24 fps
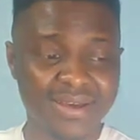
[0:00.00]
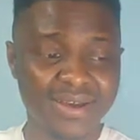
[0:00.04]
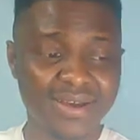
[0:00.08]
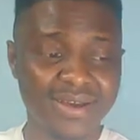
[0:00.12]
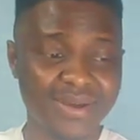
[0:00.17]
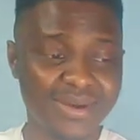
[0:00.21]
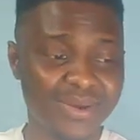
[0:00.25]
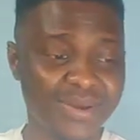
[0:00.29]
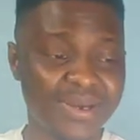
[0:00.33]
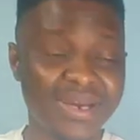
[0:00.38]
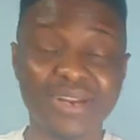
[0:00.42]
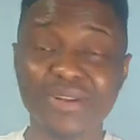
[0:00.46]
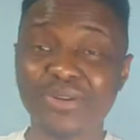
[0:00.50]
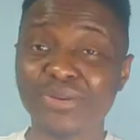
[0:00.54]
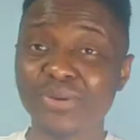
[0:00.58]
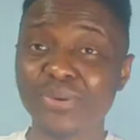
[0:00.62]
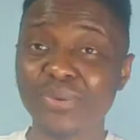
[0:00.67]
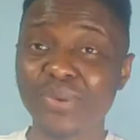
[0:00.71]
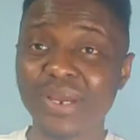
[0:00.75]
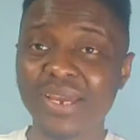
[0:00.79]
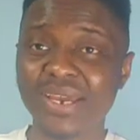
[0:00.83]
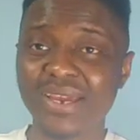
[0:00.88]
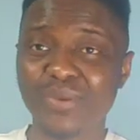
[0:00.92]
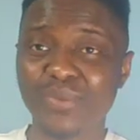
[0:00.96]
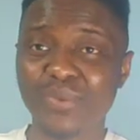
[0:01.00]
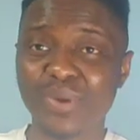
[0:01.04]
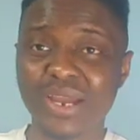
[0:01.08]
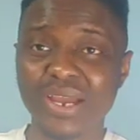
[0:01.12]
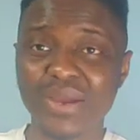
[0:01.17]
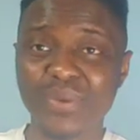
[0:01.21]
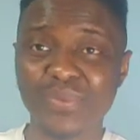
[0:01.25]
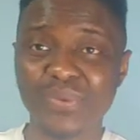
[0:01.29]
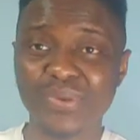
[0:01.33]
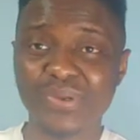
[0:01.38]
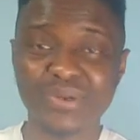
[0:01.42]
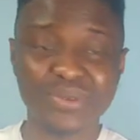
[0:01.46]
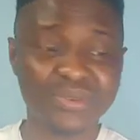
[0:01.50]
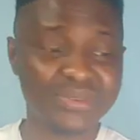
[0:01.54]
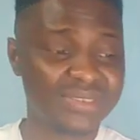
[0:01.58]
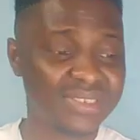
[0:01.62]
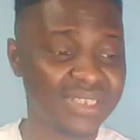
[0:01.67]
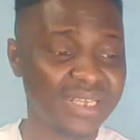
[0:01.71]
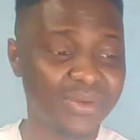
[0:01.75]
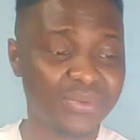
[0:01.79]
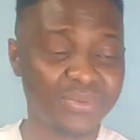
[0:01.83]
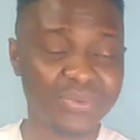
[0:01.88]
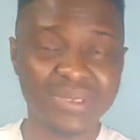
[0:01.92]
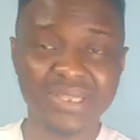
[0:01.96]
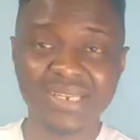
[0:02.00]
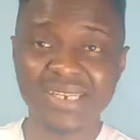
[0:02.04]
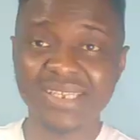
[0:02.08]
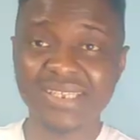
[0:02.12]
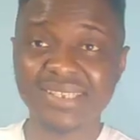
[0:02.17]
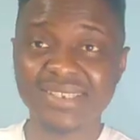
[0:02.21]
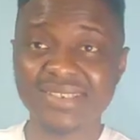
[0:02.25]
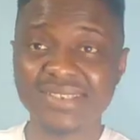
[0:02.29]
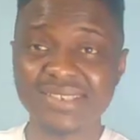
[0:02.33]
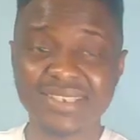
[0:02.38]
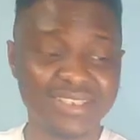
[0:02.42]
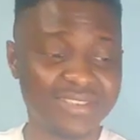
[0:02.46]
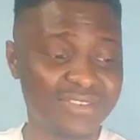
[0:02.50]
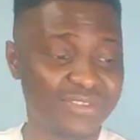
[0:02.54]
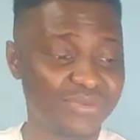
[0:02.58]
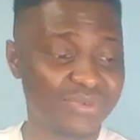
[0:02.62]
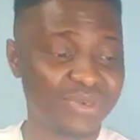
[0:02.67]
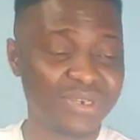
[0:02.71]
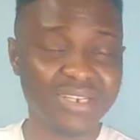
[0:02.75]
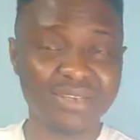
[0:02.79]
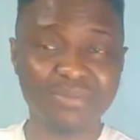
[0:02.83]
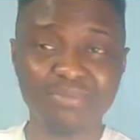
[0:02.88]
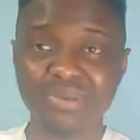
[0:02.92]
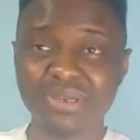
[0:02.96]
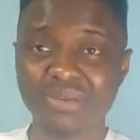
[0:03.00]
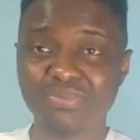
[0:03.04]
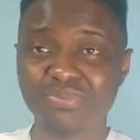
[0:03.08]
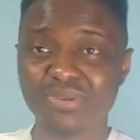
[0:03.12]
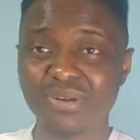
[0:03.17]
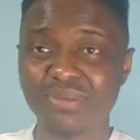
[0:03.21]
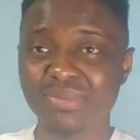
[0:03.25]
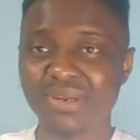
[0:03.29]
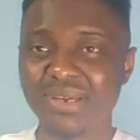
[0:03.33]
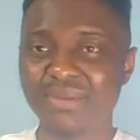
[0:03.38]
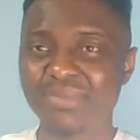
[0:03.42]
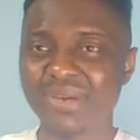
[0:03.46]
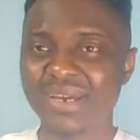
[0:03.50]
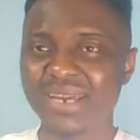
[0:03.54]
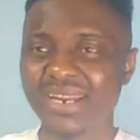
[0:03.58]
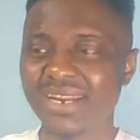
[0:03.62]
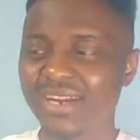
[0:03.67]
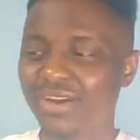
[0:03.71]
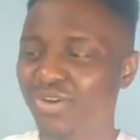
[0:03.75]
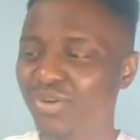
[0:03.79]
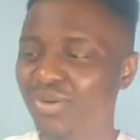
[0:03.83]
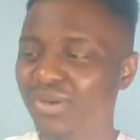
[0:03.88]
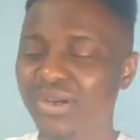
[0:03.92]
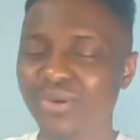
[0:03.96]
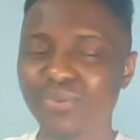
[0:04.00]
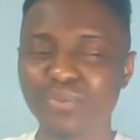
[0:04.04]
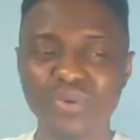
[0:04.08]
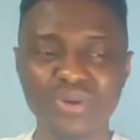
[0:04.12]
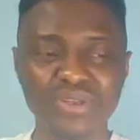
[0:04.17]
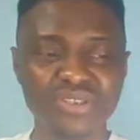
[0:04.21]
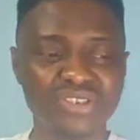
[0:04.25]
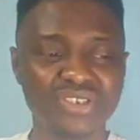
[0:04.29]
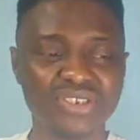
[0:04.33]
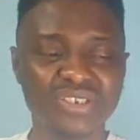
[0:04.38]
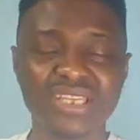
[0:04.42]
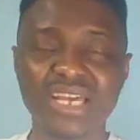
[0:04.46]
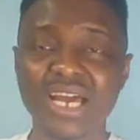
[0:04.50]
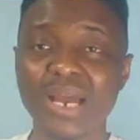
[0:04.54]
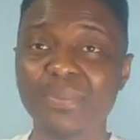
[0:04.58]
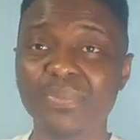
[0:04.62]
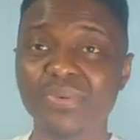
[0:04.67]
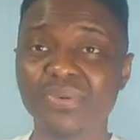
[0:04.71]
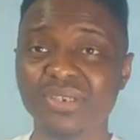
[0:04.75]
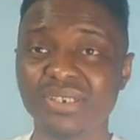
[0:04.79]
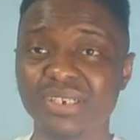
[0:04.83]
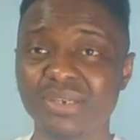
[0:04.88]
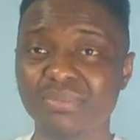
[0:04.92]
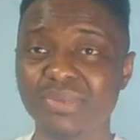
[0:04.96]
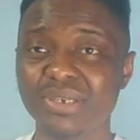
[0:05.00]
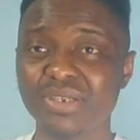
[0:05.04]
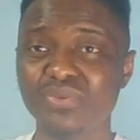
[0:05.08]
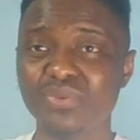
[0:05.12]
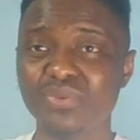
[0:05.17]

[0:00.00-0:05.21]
I don't know where we're going to start with. It's really a big problem. And look at what just happened in the